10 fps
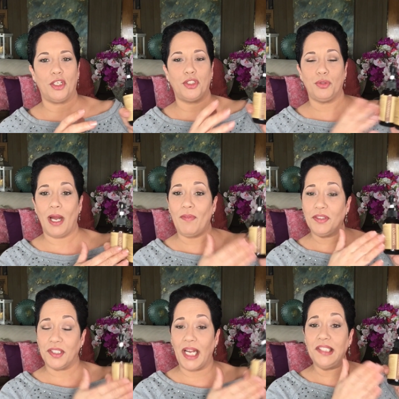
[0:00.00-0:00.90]
their
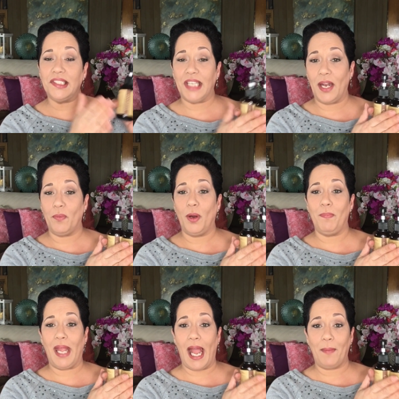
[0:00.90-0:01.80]
travel size set would
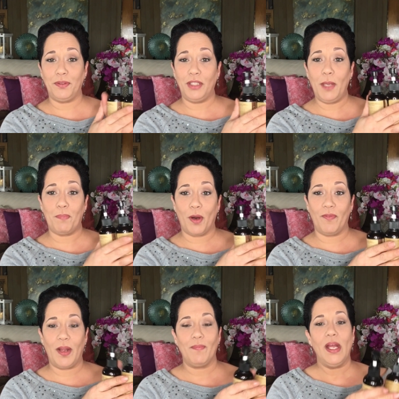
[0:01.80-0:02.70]
be absolutely
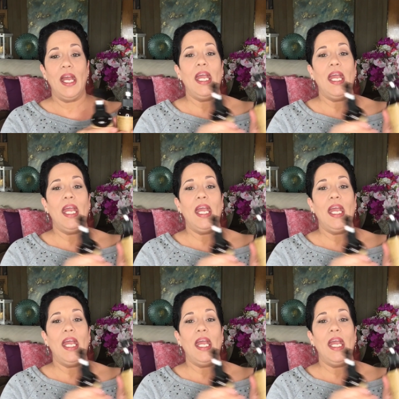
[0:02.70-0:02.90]
perfect.